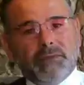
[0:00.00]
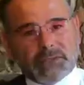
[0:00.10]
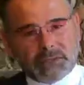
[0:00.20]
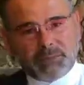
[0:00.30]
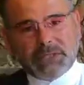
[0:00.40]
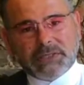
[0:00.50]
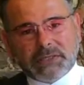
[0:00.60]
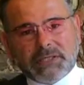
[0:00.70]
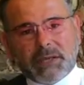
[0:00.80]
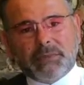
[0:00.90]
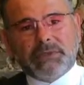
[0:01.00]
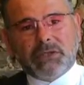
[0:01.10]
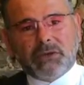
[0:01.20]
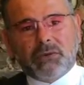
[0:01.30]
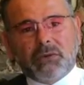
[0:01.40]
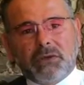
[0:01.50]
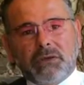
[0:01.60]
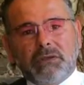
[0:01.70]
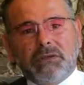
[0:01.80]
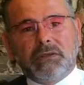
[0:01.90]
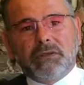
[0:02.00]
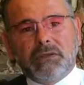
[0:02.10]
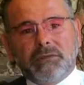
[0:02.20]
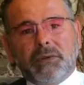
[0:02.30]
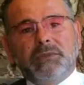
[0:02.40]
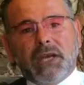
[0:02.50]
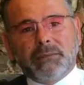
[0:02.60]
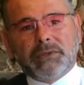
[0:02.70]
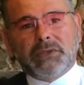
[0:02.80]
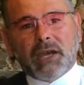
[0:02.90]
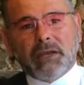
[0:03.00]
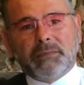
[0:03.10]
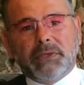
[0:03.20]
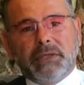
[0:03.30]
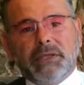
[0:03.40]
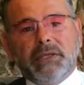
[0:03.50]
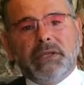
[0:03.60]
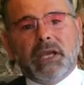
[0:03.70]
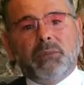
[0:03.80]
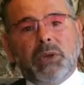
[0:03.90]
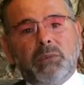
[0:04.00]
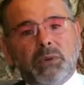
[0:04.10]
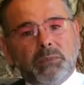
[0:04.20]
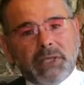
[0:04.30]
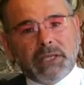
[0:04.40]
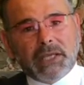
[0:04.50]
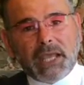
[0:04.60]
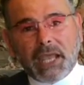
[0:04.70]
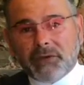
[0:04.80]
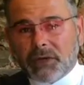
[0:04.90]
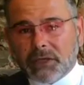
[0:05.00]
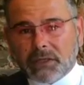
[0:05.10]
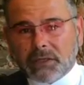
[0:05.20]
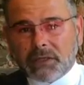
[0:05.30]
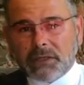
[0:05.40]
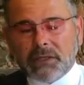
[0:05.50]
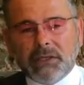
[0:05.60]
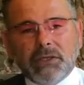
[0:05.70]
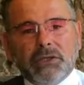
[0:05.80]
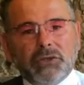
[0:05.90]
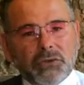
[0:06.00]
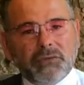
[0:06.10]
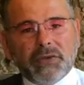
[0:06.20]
Visit peacedisciples.org from time to time, and we will be airing new